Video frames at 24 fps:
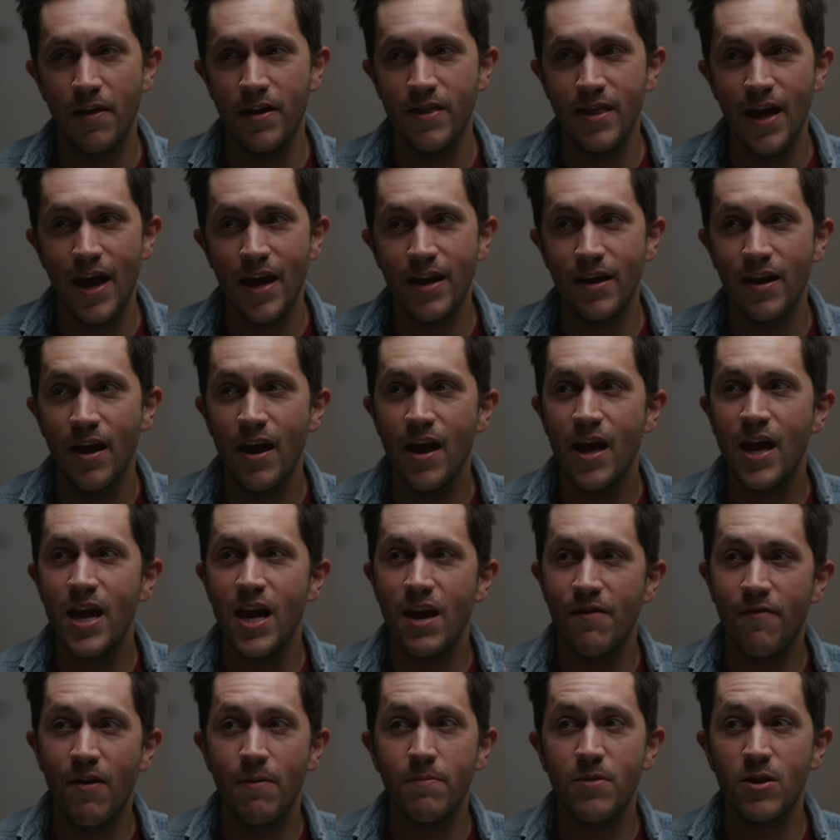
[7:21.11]
And then
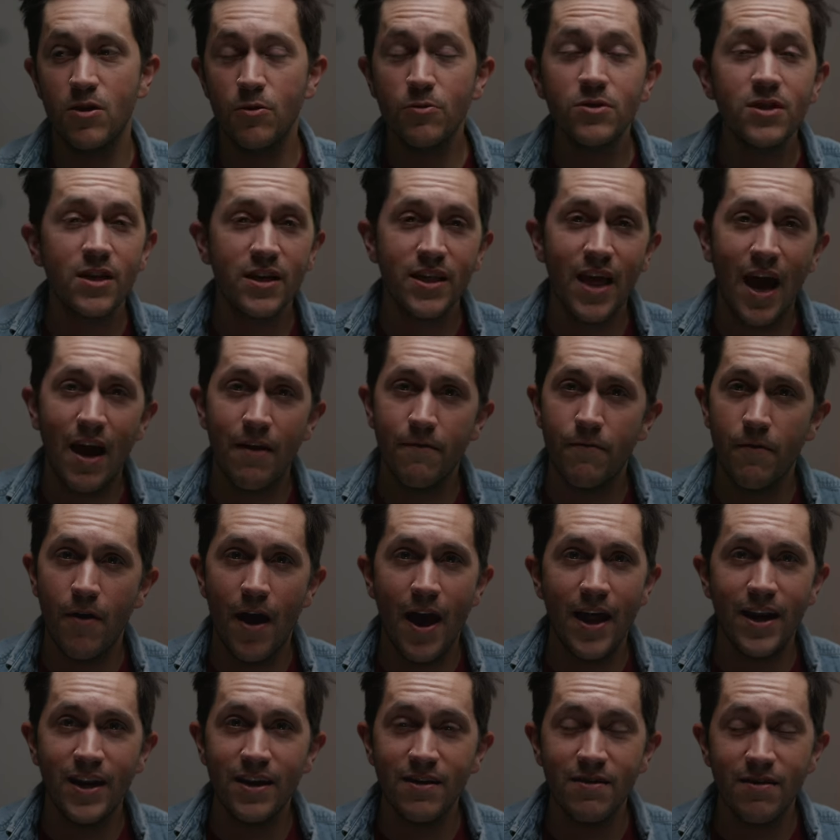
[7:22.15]
if I'm using that for
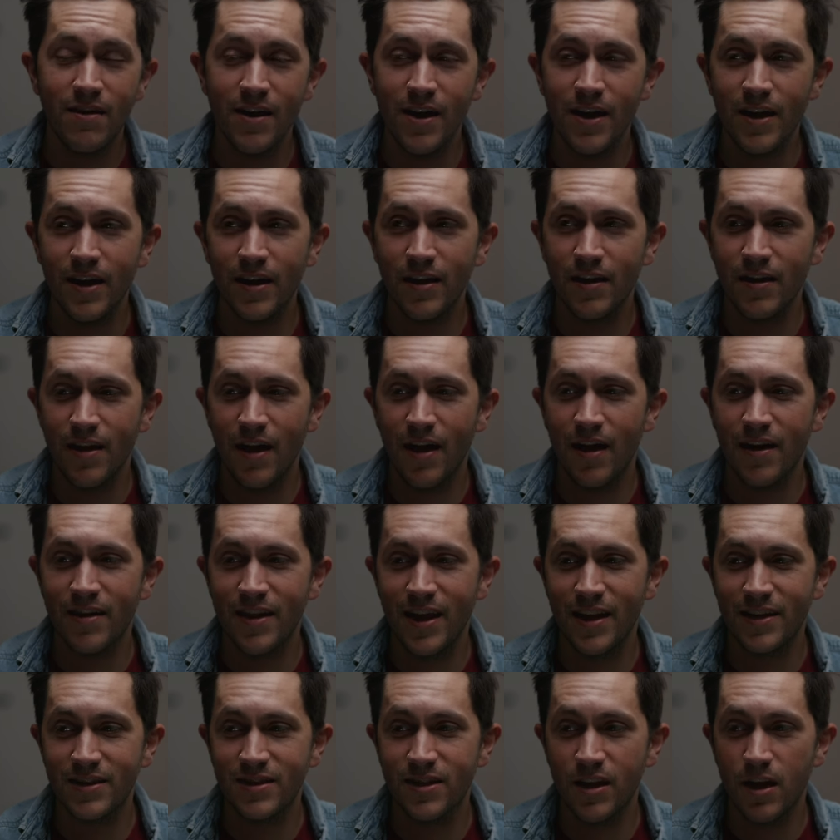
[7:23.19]
anything
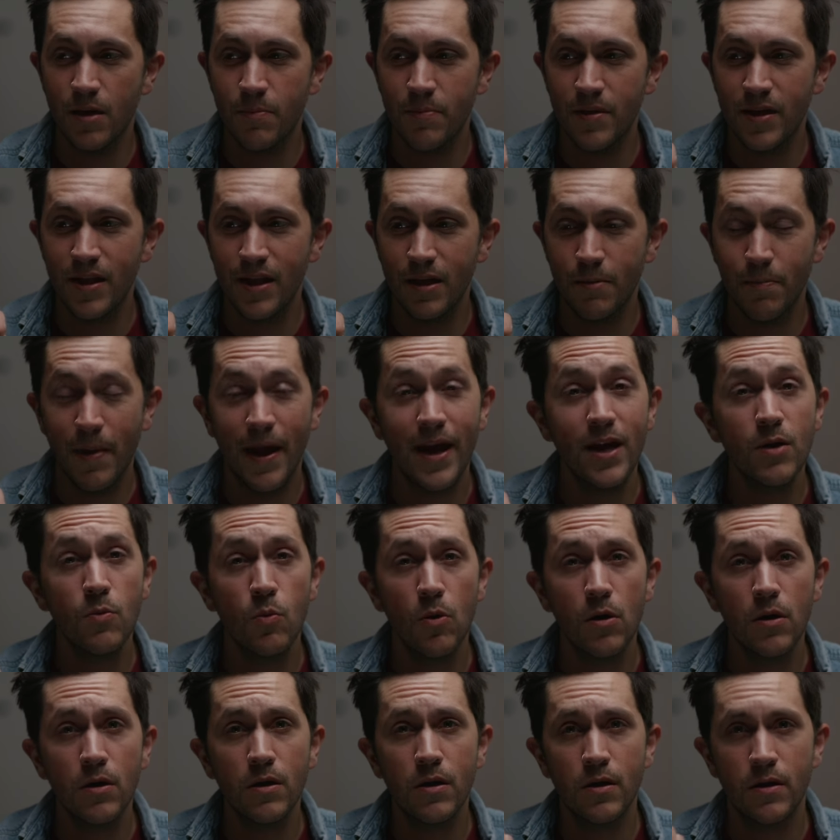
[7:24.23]
that is going to be like paid
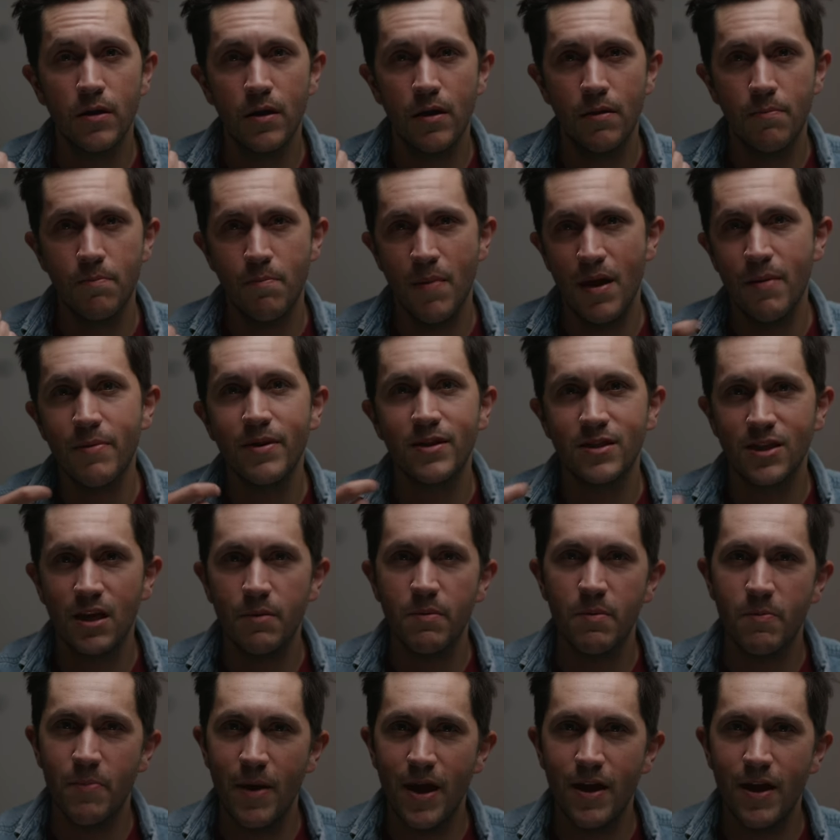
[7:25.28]
work, maybe it's
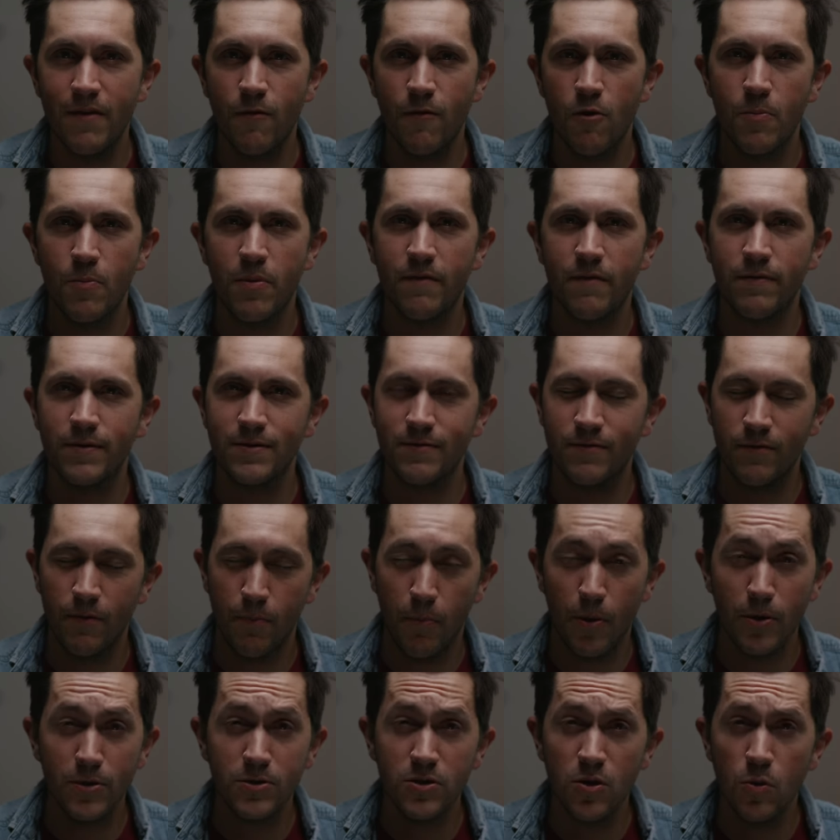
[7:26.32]
going to be paid for, but if it's for
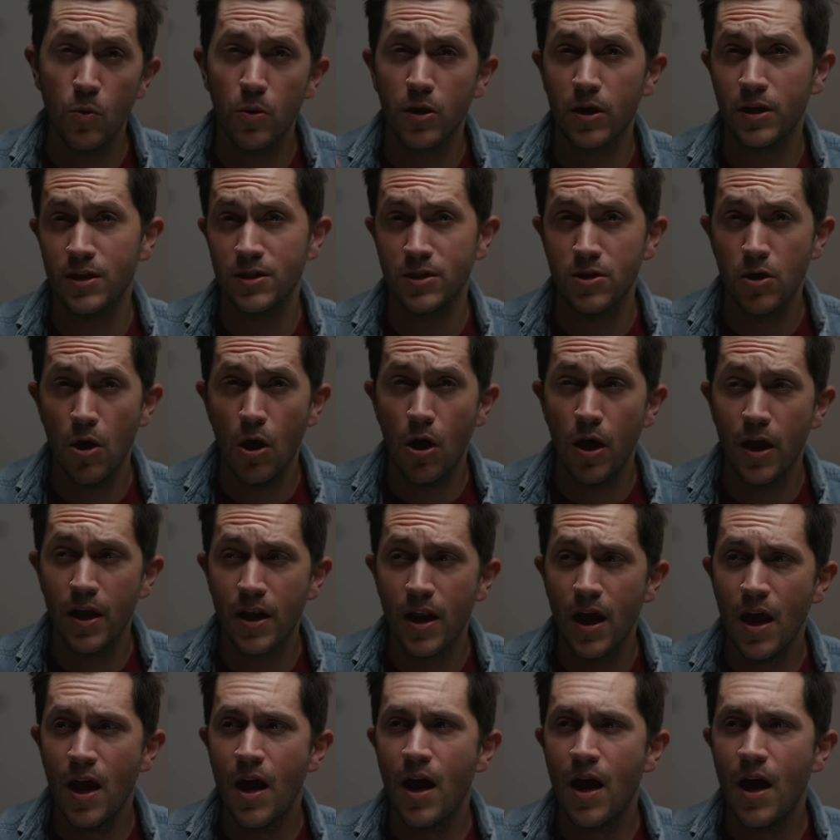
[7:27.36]
personal work, it's not.